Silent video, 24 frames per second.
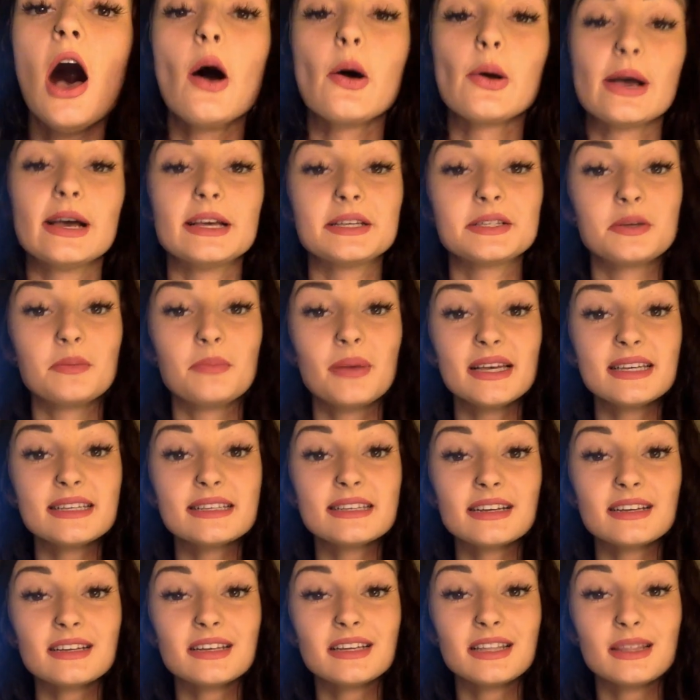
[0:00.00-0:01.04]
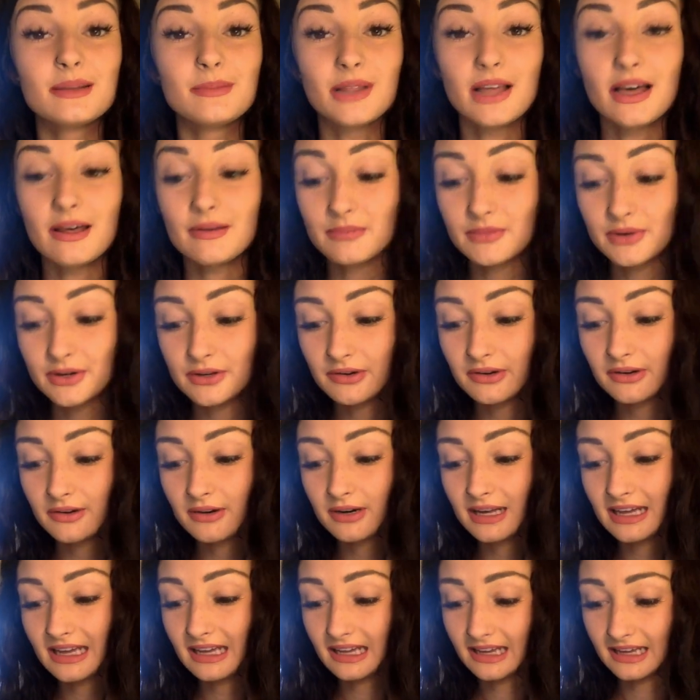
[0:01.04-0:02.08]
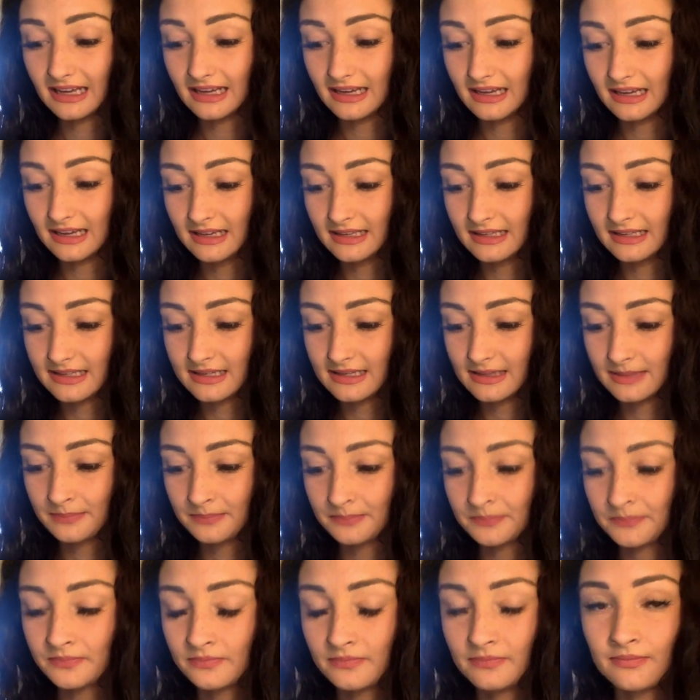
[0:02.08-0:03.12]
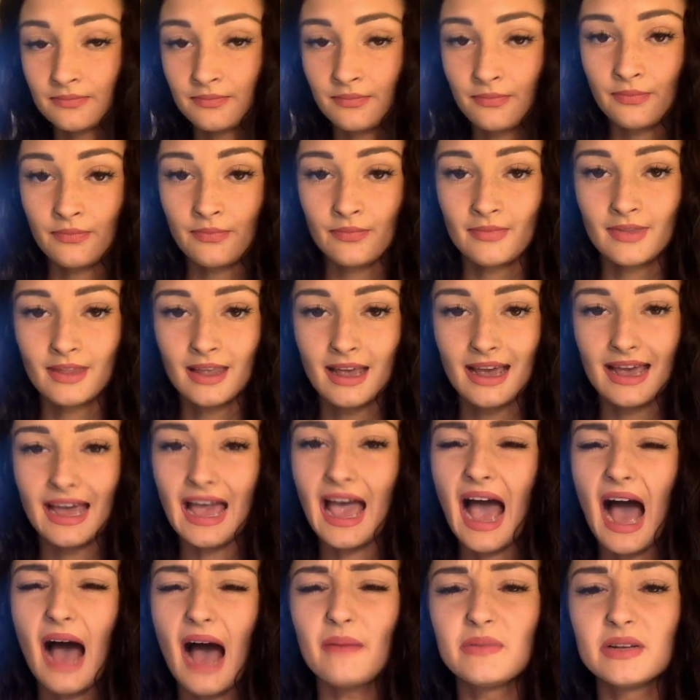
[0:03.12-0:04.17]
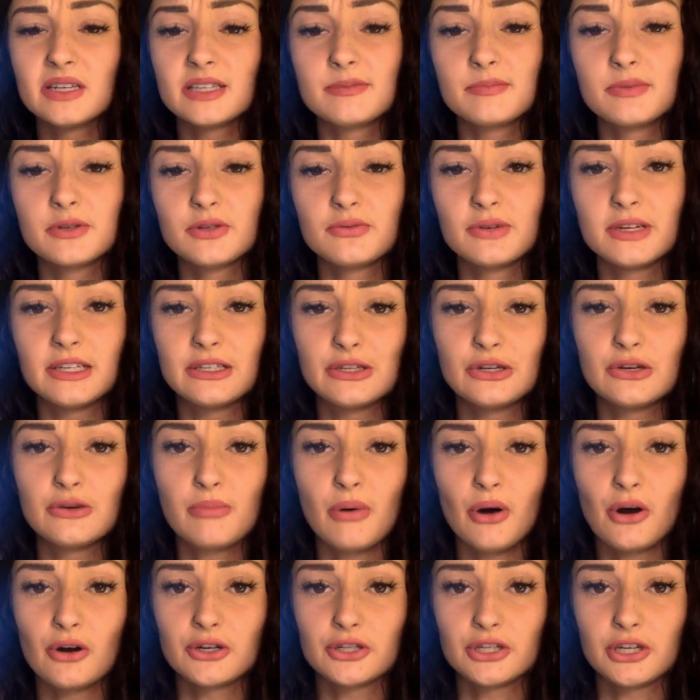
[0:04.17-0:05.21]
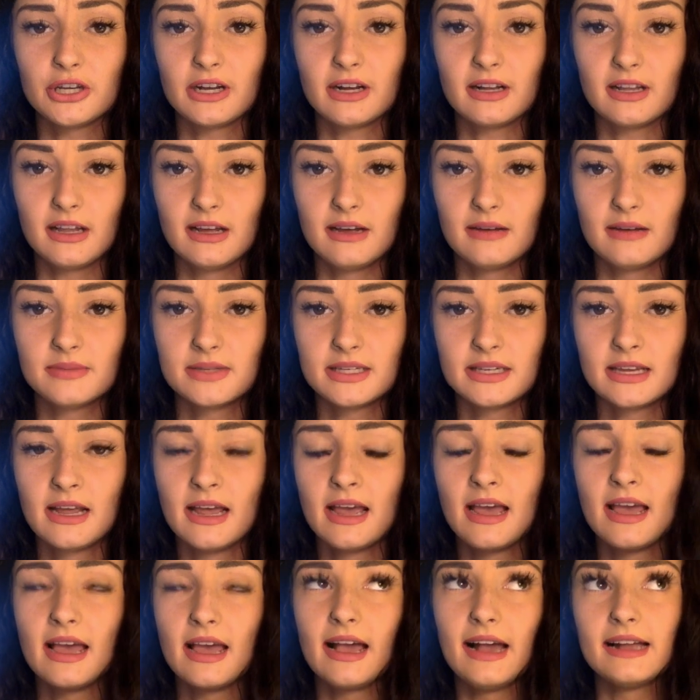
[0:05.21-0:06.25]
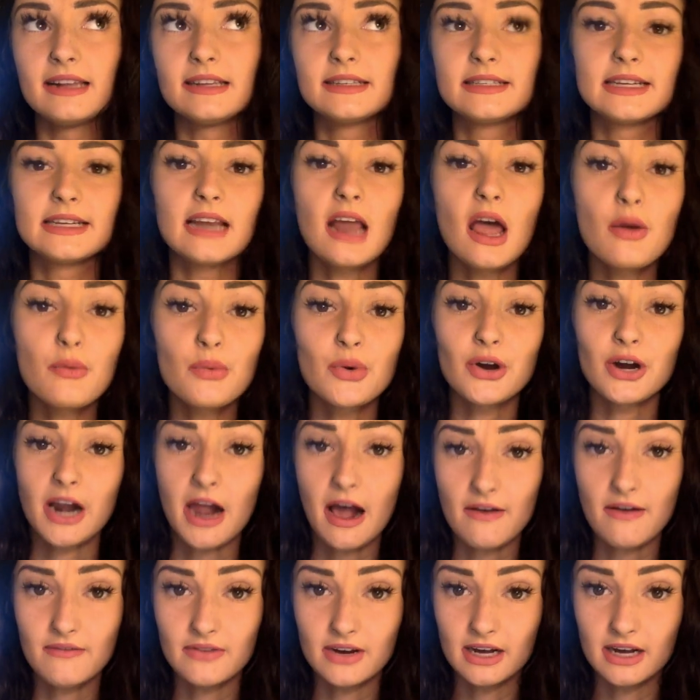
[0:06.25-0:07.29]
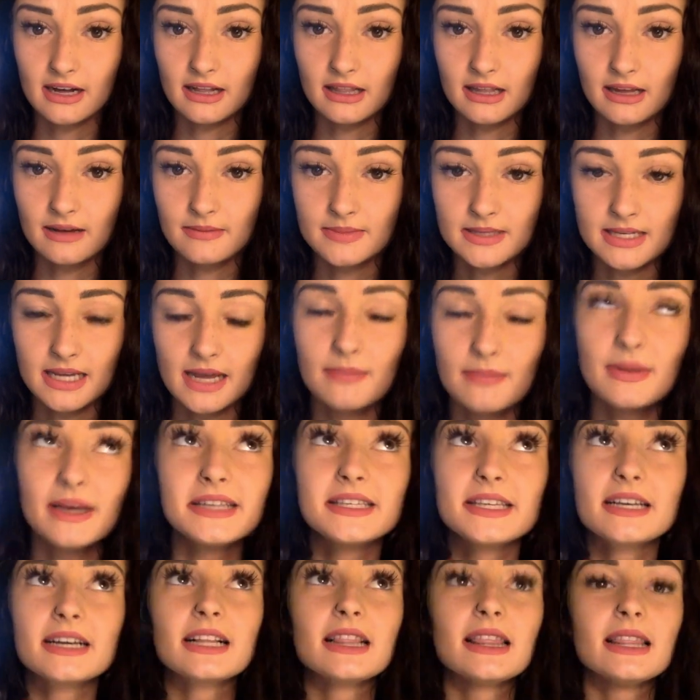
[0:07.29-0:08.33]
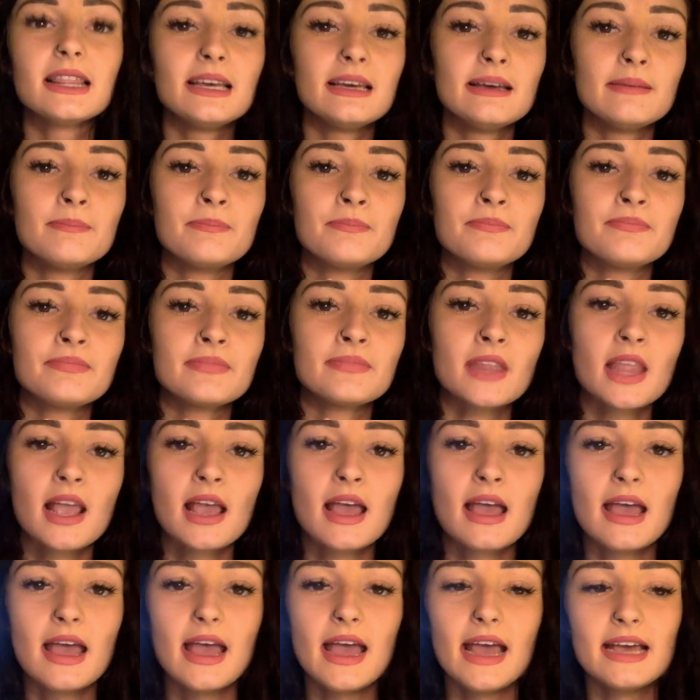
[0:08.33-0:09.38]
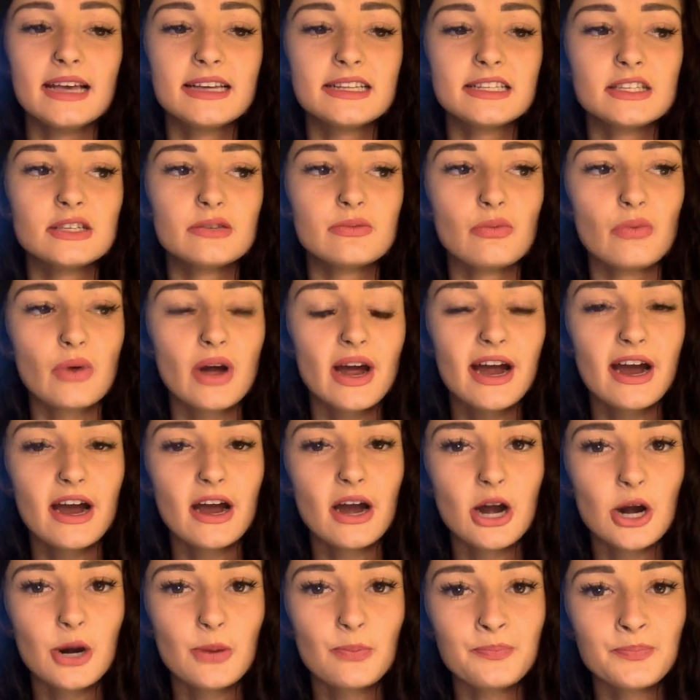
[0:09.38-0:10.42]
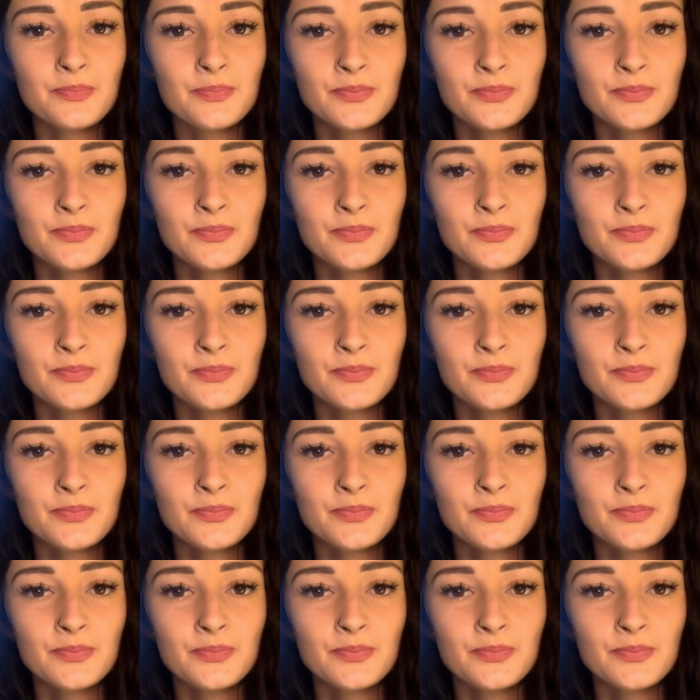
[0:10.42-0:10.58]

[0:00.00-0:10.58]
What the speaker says: Okay, so basically the blood moon is... It happens between two partial eclipses. And tonight we're going to have an eclipse. And basically, it's where